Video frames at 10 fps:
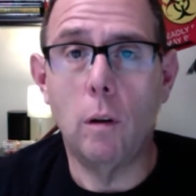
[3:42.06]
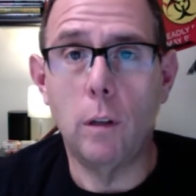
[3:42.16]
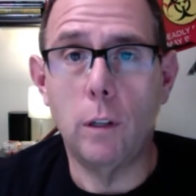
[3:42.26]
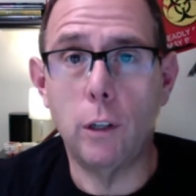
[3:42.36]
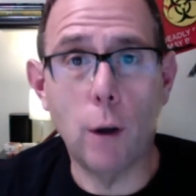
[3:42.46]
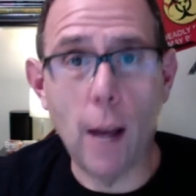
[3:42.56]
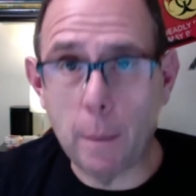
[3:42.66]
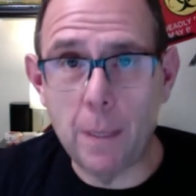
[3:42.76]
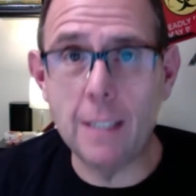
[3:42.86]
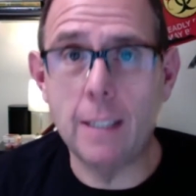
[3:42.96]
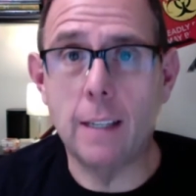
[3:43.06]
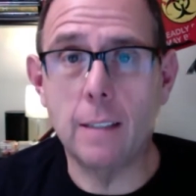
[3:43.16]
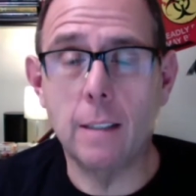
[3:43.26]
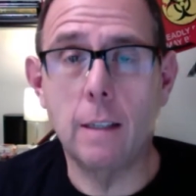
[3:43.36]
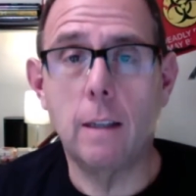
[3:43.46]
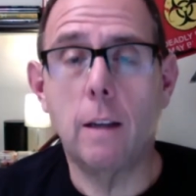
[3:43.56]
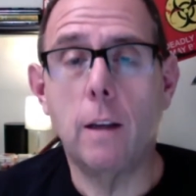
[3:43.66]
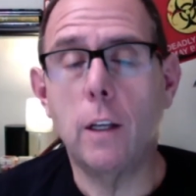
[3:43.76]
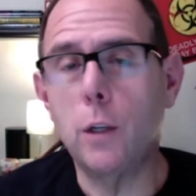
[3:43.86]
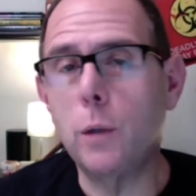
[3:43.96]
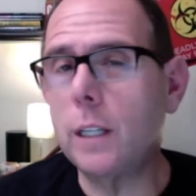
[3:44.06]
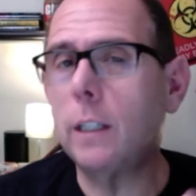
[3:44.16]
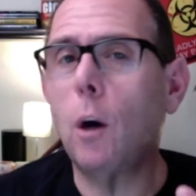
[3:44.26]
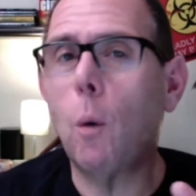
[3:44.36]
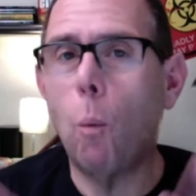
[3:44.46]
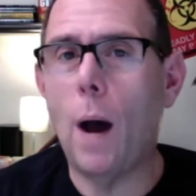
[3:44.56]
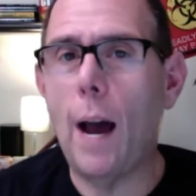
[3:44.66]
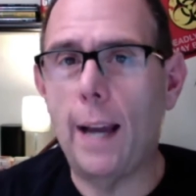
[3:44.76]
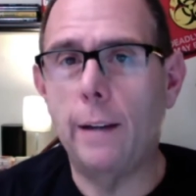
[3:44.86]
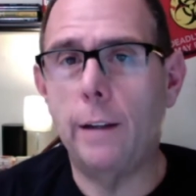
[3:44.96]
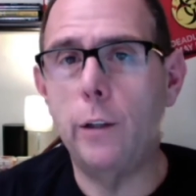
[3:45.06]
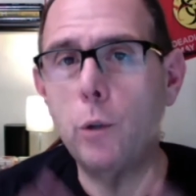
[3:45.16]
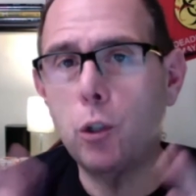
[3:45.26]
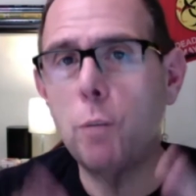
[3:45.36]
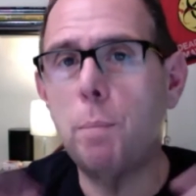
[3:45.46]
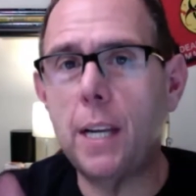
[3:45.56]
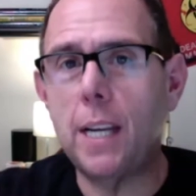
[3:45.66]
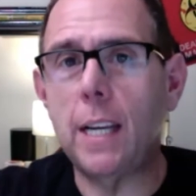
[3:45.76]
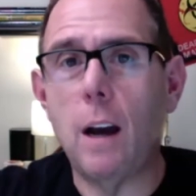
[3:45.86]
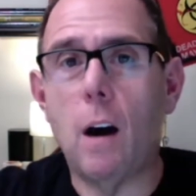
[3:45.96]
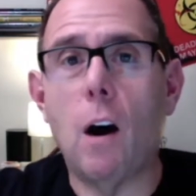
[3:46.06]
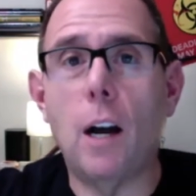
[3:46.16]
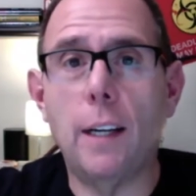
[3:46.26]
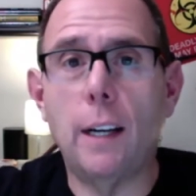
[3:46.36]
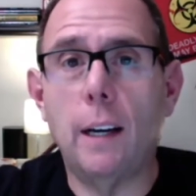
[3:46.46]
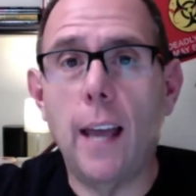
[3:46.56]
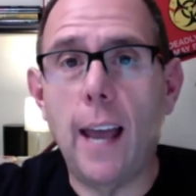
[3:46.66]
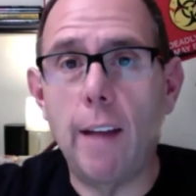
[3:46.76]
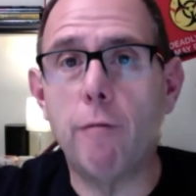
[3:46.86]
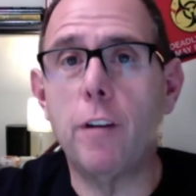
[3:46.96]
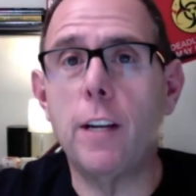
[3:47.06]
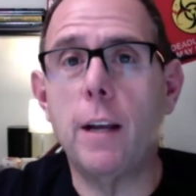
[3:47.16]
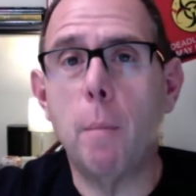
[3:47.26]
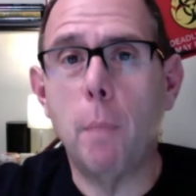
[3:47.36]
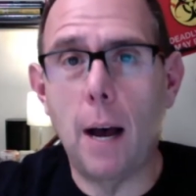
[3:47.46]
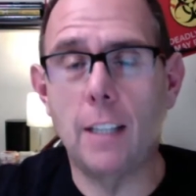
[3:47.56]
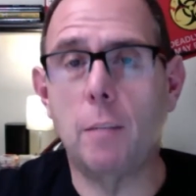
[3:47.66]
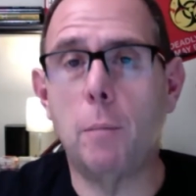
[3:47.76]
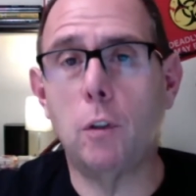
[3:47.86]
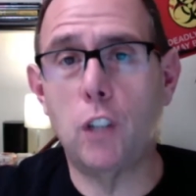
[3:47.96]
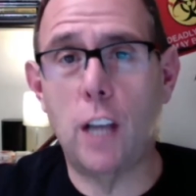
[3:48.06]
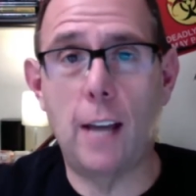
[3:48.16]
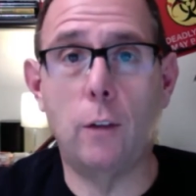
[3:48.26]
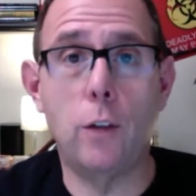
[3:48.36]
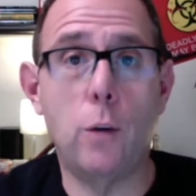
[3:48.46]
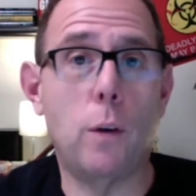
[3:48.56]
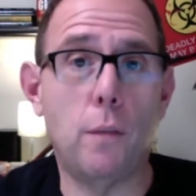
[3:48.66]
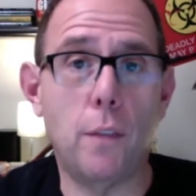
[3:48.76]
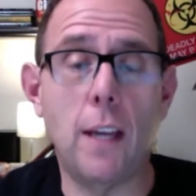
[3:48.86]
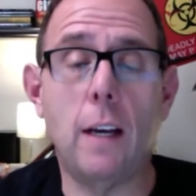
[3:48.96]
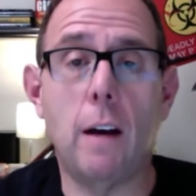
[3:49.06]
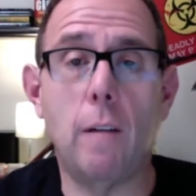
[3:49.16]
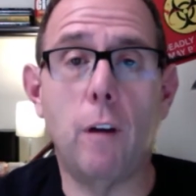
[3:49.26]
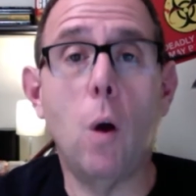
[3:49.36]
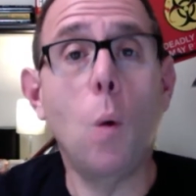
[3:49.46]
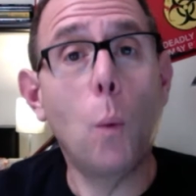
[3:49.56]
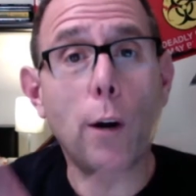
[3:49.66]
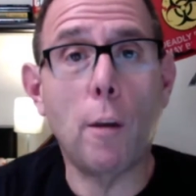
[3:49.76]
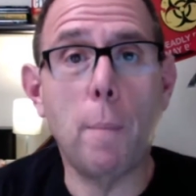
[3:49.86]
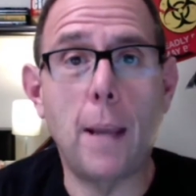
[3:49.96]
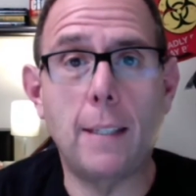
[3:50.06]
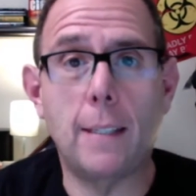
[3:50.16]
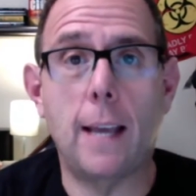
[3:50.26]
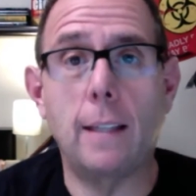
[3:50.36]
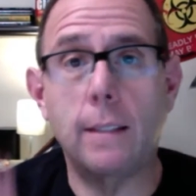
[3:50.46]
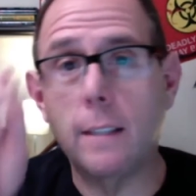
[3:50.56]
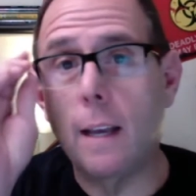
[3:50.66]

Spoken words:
you're out of business. You didn't go wide. You should be on every possible channel you can think of where it makes sense.